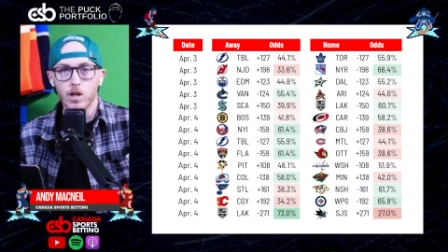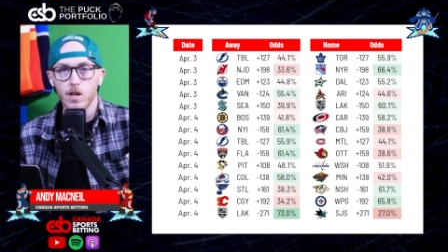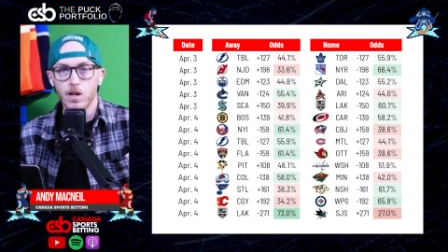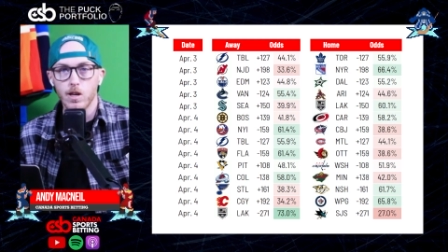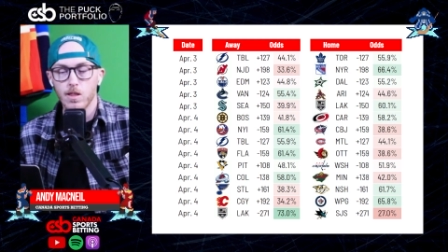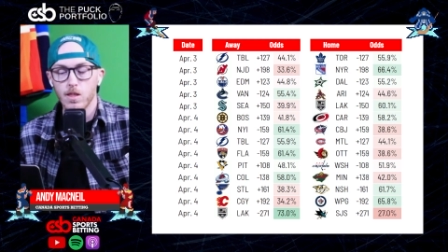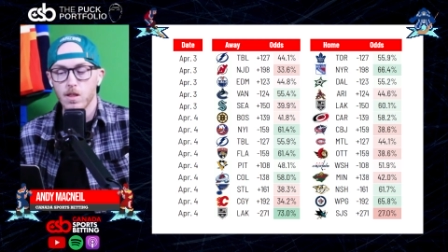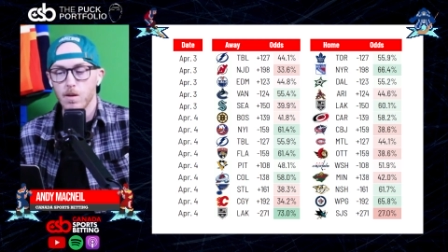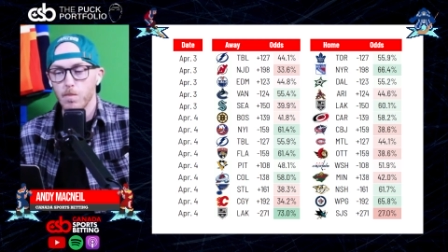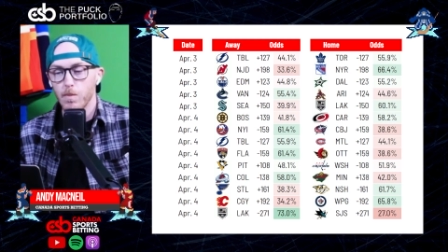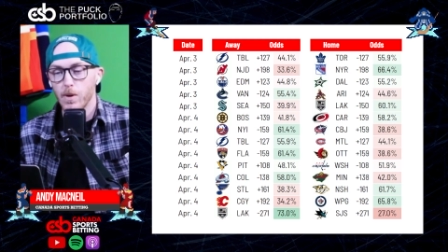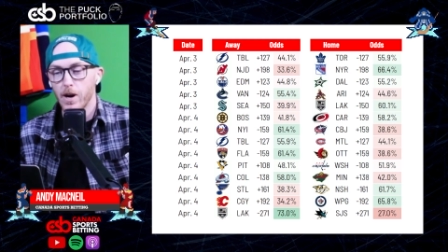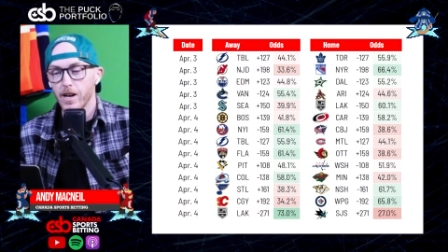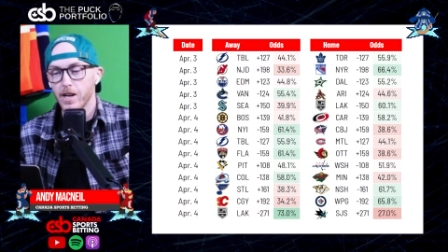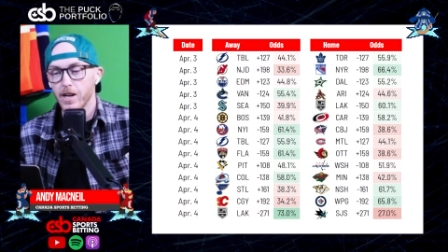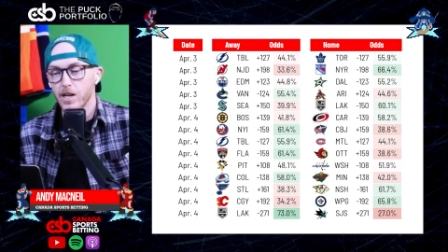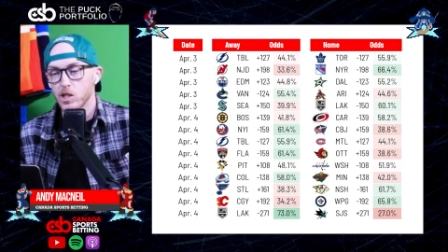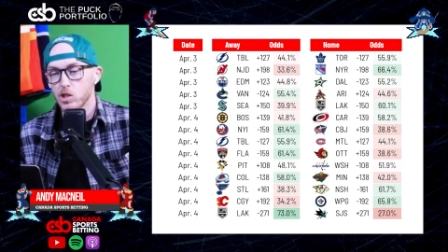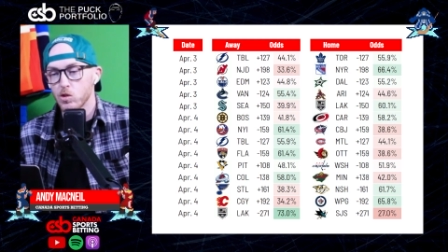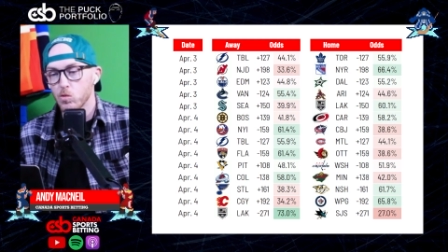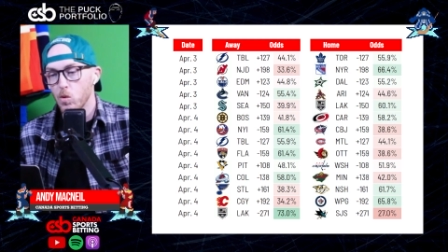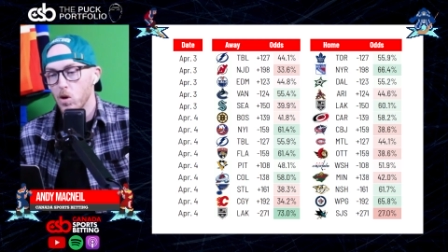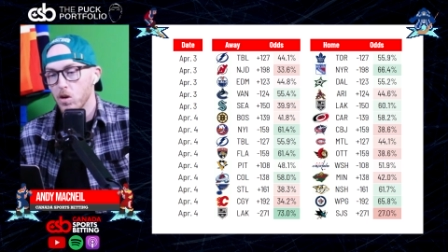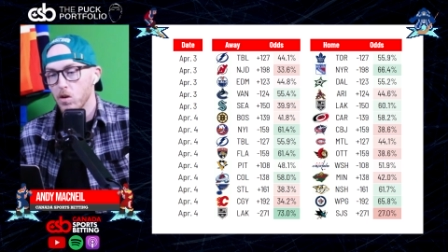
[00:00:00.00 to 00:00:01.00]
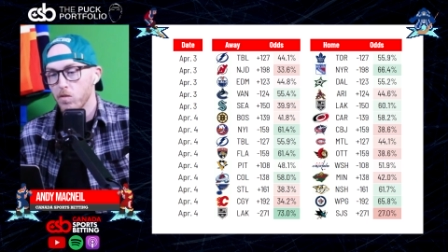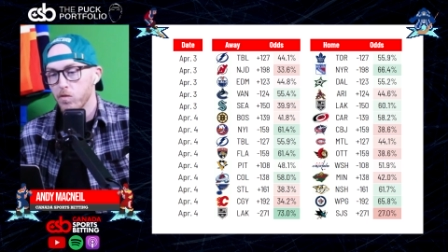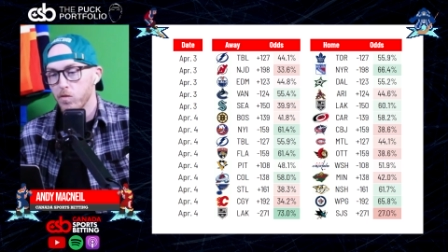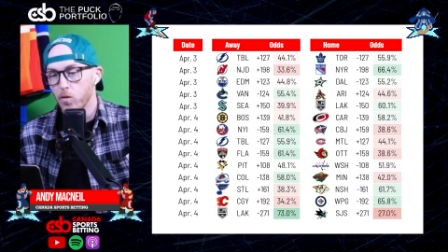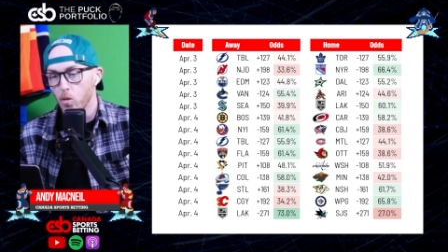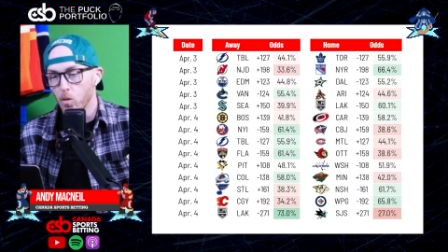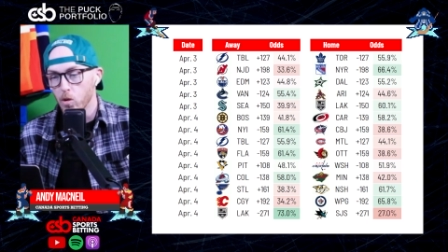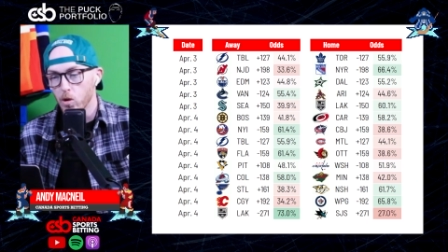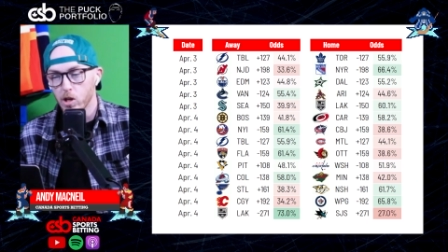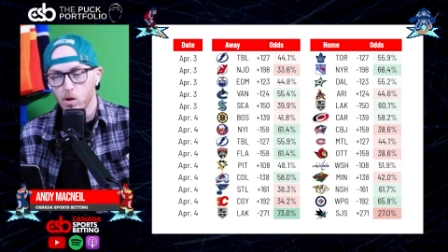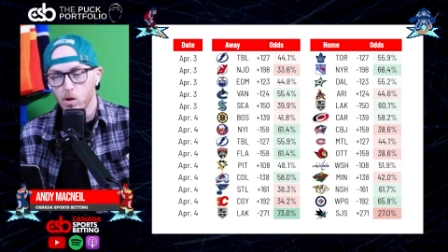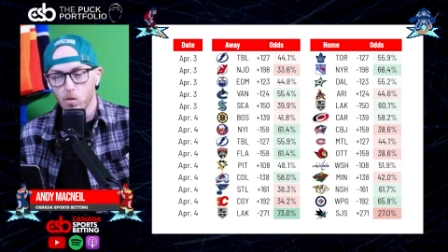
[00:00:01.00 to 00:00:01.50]
in the minus
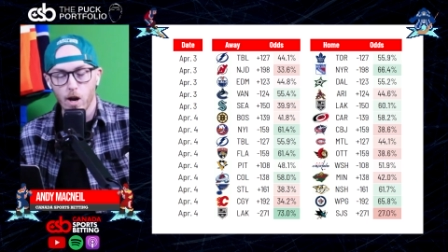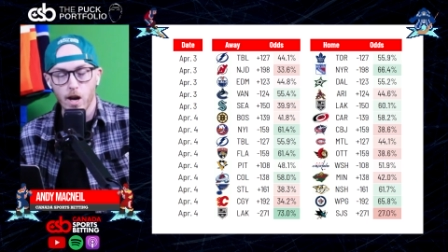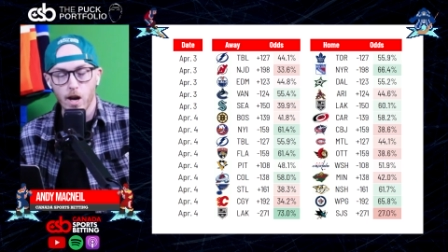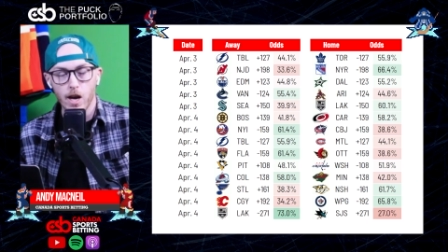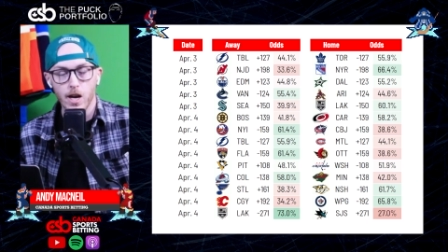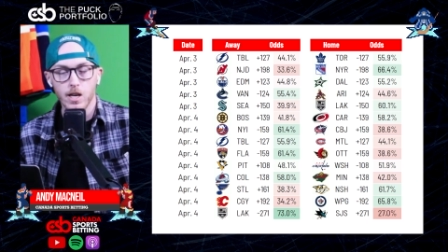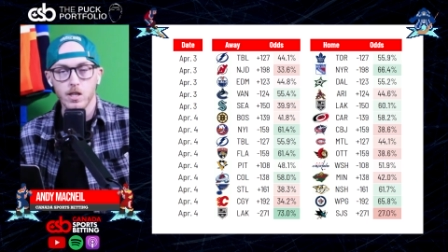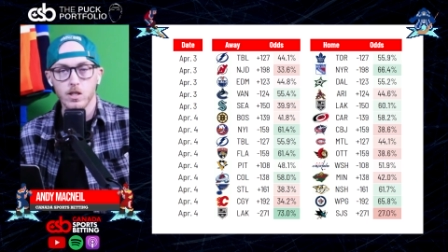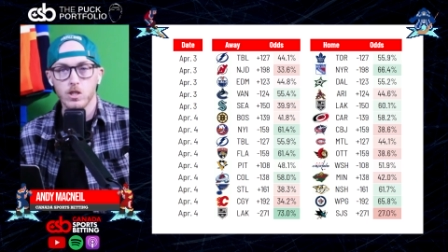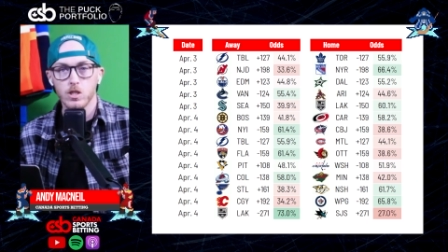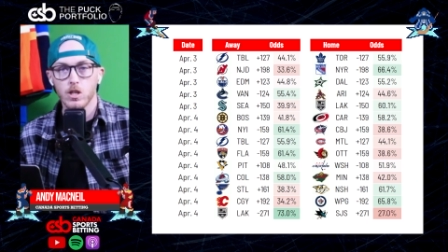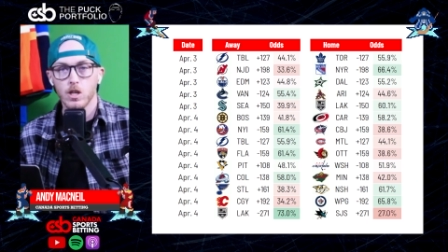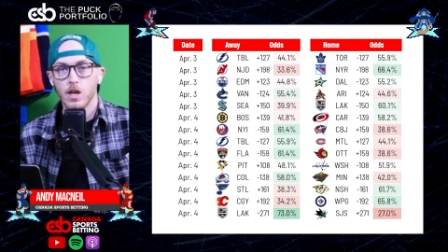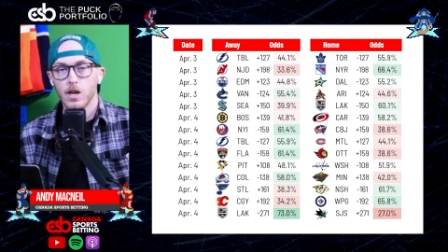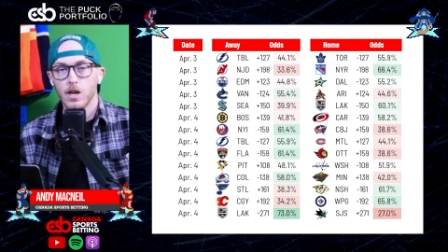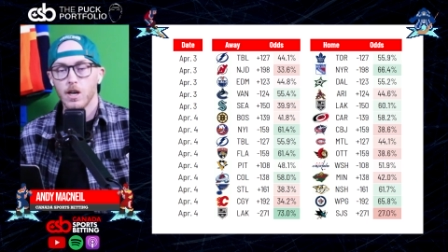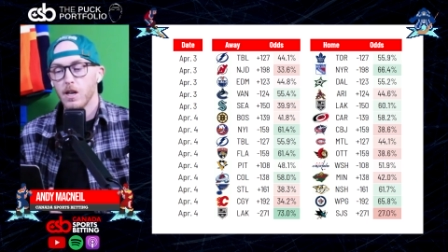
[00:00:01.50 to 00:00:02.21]
140 range.